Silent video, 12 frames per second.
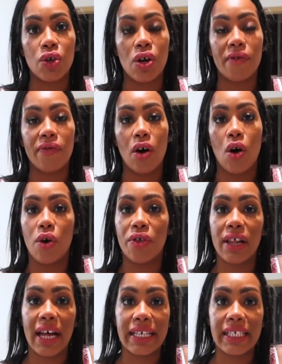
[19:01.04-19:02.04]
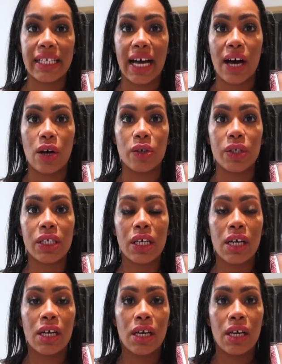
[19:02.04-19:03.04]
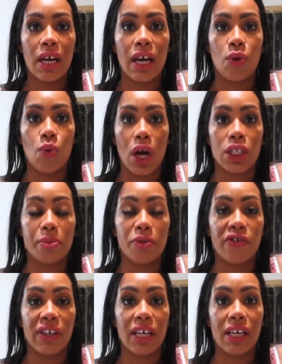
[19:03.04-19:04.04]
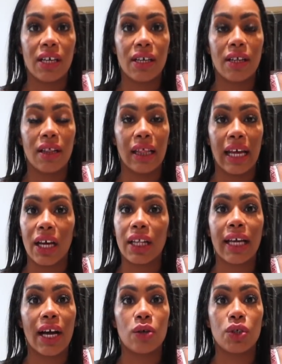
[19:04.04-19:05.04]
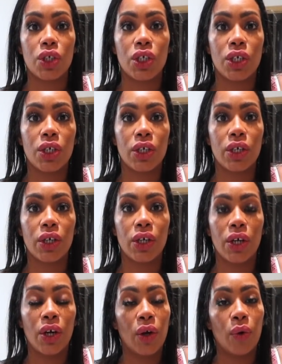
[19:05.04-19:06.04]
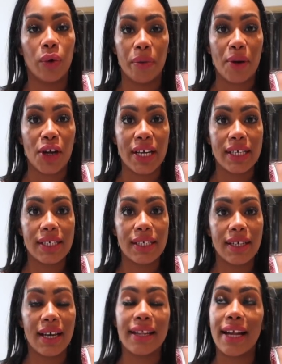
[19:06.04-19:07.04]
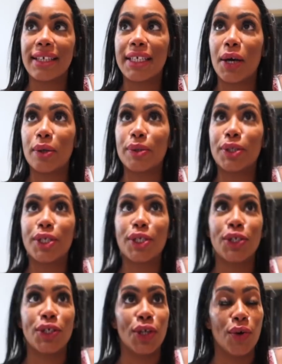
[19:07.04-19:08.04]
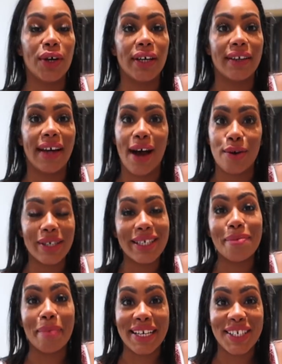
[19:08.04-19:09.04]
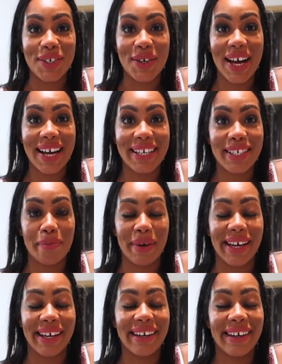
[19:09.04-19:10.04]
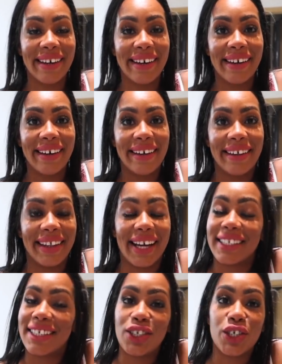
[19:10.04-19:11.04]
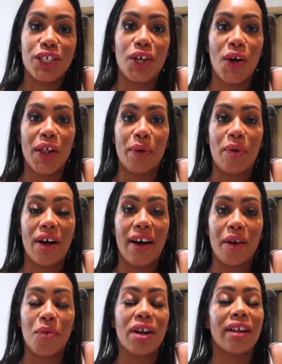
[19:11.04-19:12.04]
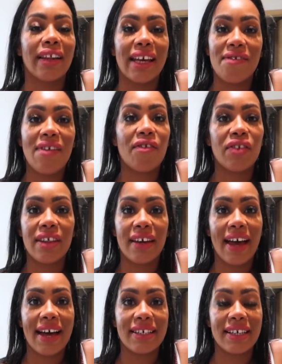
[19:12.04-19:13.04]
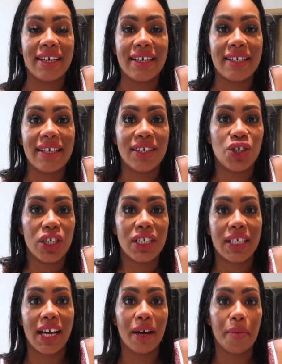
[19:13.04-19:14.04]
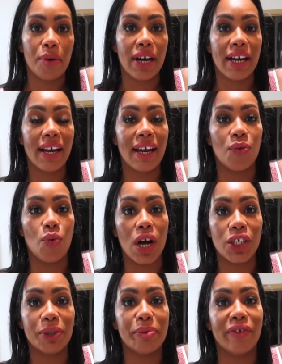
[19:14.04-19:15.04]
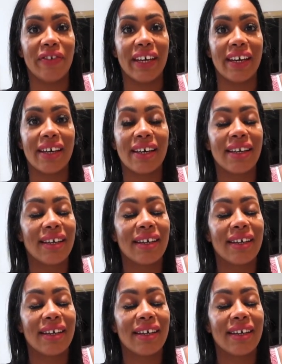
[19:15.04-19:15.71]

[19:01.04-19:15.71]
turn off all the lights in the house, and watch a movie laying on the couch with Marcus. And that sounds so good. The house is a mess, you guys, but that's just all I want. I want to leave everything as is and just take a break and watch a movie,